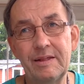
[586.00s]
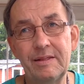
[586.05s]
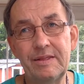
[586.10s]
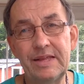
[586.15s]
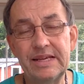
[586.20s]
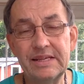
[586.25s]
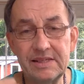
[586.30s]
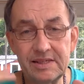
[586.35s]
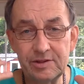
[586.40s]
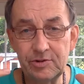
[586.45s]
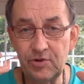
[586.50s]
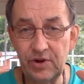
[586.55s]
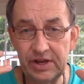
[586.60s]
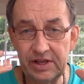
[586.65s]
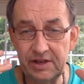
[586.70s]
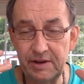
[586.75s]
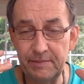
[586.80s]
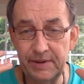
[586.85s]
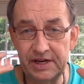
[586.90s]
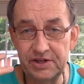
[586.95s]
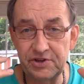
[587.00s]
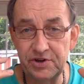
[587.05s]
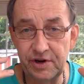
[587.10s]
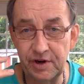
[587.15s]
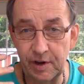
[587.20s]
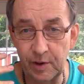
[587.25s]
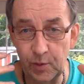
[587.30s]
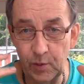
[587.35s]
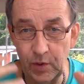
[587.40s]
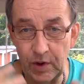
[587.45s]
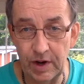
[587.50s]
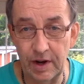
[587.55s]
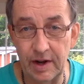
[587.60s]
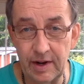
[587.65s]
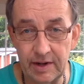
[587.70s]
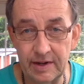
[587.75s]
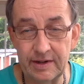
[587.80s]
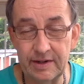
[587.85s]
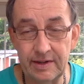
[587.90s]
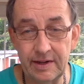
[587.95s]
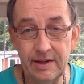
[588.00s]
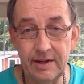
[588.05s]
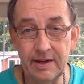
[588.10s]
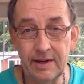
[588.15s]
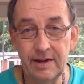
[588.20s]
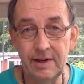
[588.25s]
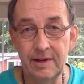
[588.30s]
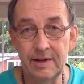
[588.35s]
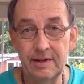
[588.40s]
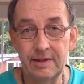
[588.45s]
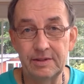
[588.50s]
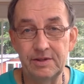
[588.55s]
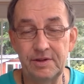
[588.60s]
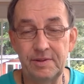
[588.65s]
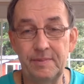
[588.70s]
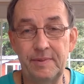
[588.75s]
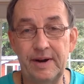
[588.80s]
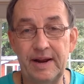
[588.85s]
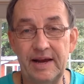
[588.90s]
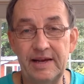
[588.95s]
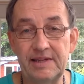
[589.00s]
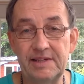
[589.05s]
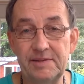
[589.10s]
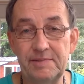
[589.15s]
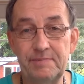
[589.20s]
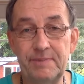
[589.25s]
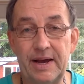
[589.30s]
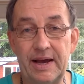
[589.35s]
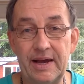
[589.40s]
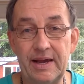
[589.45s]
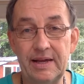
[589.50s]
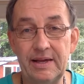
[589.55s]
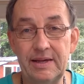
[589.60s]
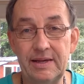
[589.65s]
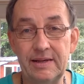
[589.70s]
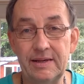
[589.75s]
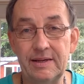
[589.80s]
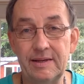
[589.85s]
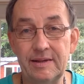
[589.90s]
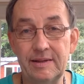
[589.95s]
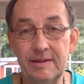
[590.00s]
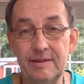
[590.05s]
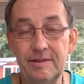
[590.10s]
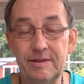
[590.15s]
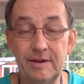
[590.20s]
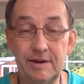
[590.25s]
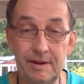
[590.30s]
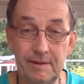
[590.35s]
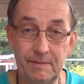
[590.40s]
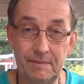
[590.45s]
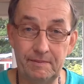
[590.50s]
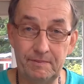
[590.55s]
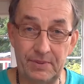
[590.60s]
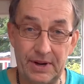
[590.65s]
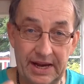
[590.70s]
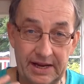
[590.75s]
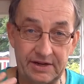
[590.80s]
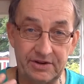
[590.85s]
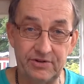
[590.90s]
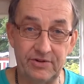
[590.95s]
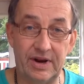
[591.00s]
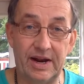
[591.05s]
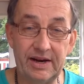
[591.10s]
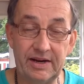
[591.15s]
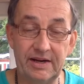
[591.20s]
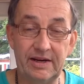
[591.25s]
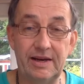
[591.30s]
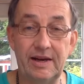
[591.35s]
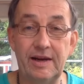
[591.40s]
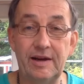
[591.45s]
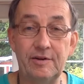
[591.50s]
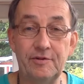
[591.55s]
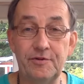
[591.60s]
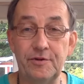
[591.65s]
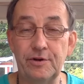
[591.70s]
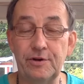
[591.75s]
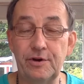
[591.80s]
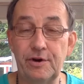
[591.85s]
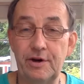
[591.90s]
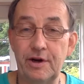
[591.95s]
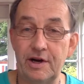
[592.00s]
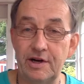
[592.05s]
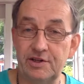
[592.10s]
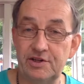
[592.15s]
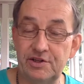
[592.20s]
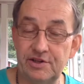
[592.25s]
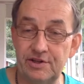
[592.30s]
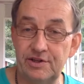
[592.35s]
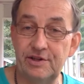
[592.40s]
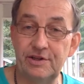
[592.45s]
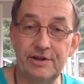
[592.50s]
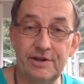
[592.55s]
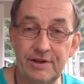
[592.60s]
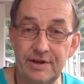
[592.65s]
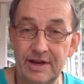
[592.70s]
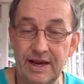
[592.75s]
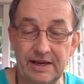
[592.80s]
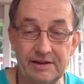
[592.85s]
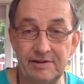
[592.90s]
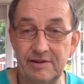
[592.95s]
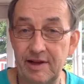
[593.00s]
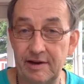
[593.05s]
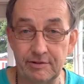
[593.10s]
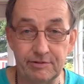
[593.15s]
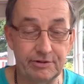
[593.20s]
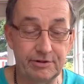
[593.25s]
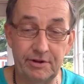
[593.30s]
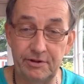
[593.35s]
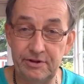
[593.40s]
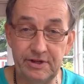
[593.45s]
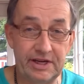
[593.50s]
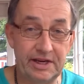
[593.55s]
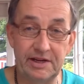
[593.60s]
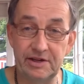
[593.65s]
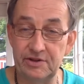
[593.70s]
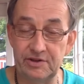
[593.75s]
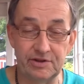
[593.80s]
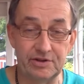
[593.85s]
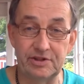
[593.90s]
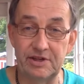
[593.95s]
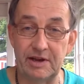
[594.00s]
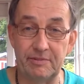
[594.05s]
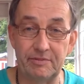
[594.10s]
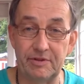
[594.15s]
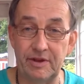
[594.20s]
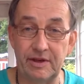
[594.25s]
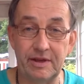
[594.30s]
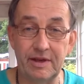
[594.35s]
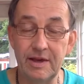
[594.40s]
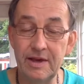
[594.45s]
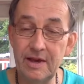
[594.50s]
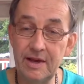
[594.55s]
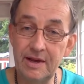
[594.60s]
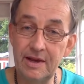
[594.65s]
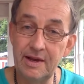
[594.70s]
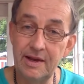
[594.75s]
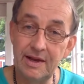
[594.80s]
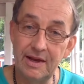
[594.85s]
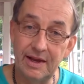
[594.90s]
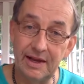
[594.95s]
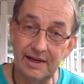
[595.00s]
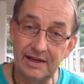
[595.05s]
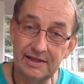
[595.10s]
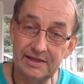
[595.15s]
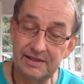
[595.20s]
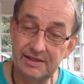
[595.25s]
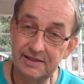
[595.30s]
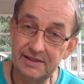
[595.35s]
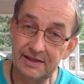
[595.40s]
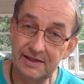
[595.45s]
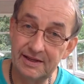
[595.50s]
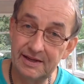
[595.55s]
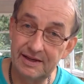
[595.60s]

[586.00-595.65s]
this three-dimensional world symbolized by the patriarchy for the last 8,000 years or something is